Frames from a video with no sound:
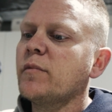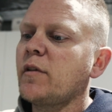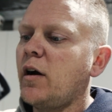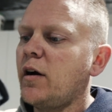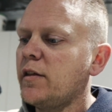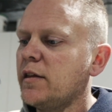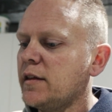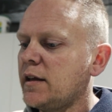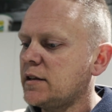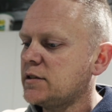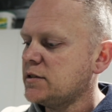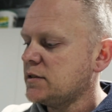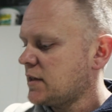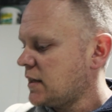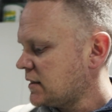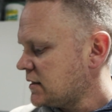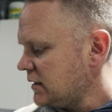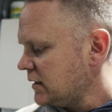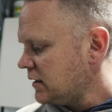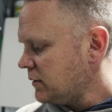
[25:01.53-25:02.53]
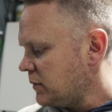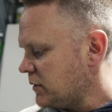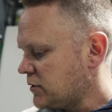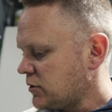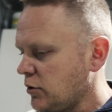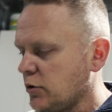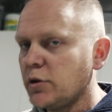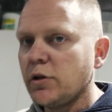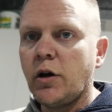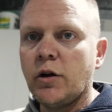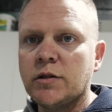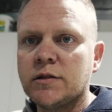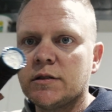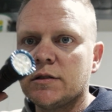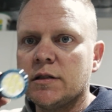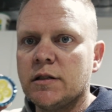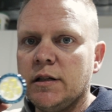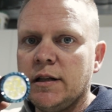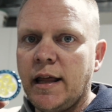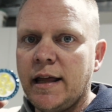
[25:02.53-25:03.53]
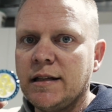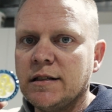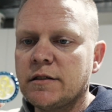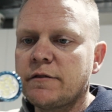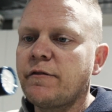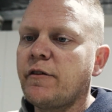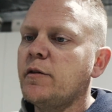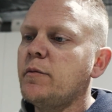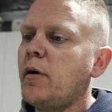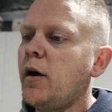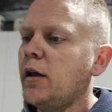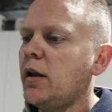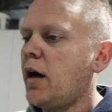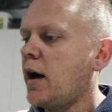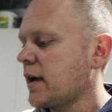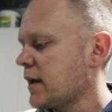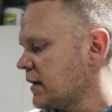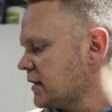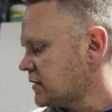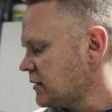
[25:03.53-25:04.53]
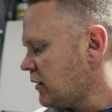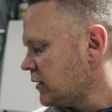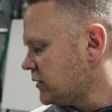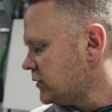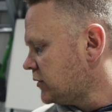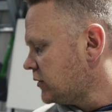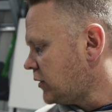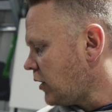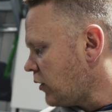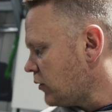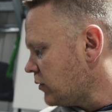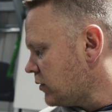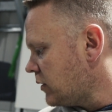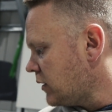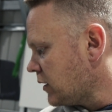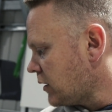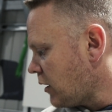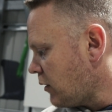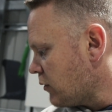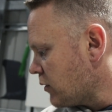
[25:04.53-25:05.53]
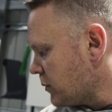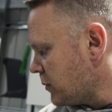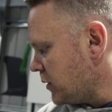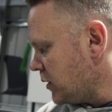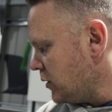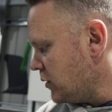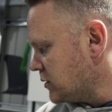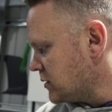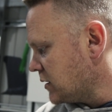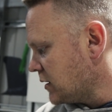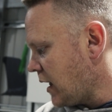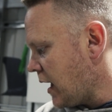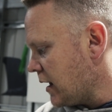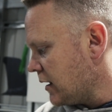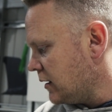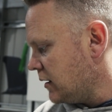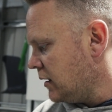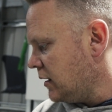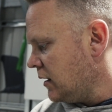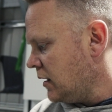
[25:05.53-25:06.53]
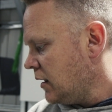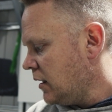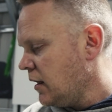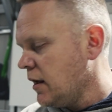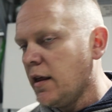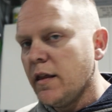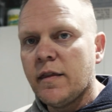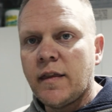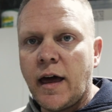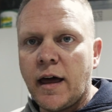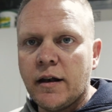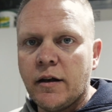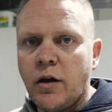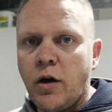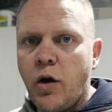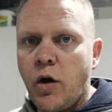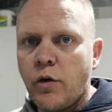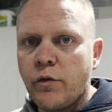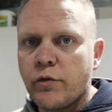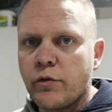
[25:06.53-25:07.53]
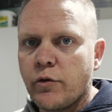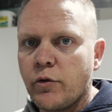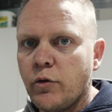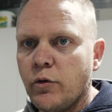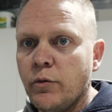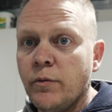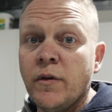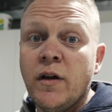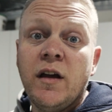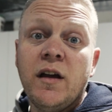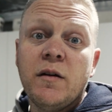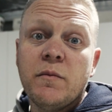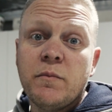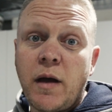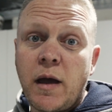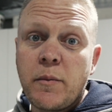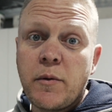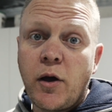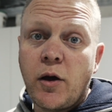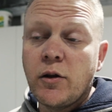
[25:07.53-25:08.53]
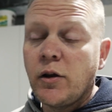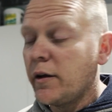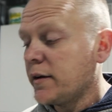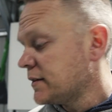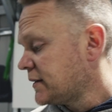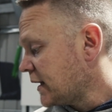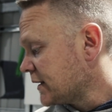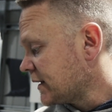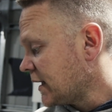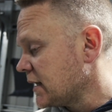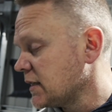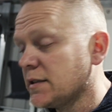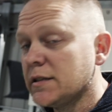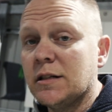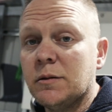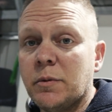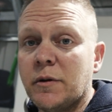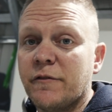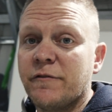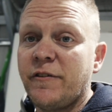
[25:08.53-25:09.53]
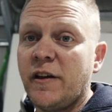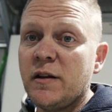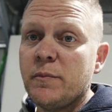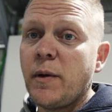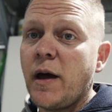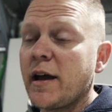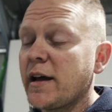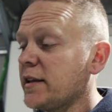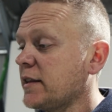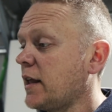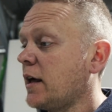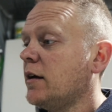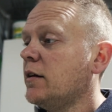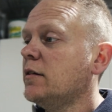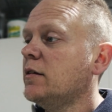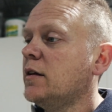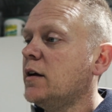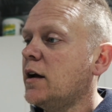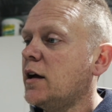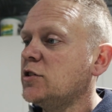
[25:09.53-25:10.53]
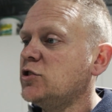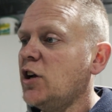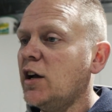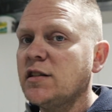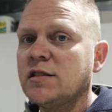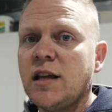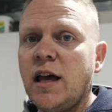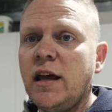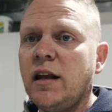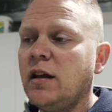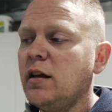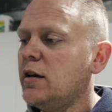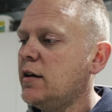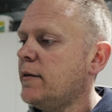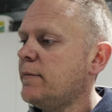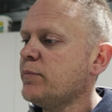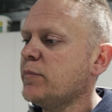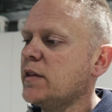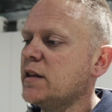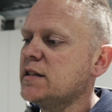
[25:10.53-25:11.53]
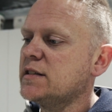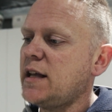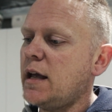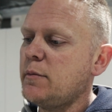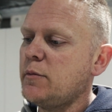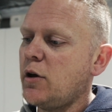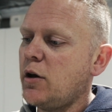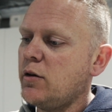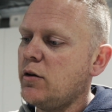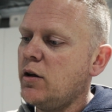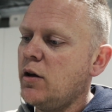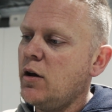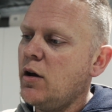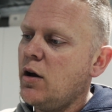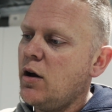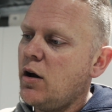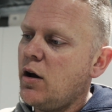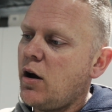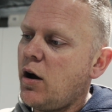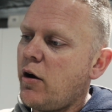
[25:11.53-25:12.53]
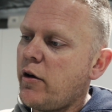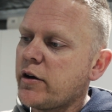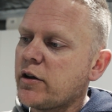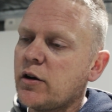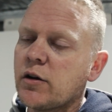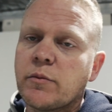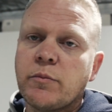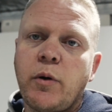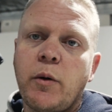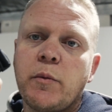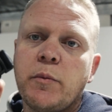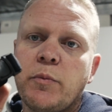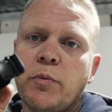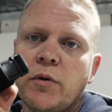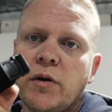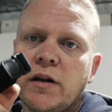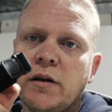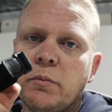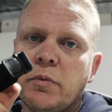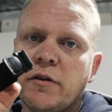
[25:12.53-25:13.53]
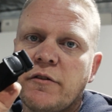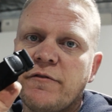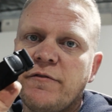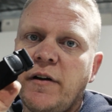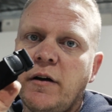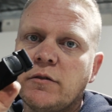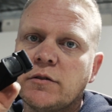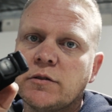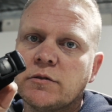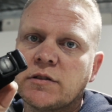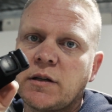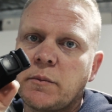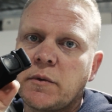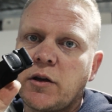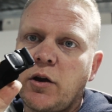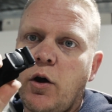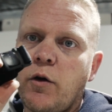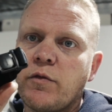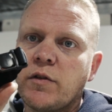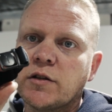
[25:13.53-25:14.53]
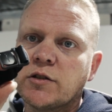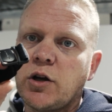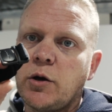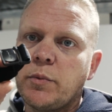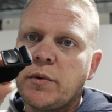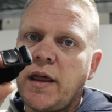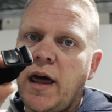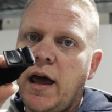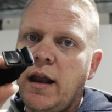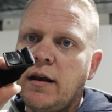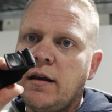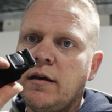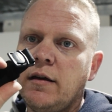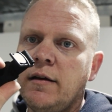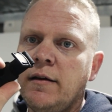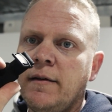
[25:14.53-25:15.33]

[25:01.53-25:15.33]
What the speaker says: I think it just gets a little bit too close to the lens for my liking, so I don't think I want to be using that overall. Maybe Olight will take that as a little bit of feedback and they'll adjust that. In the same note, I reckon I can probably put a little bit of felt or something over the top of that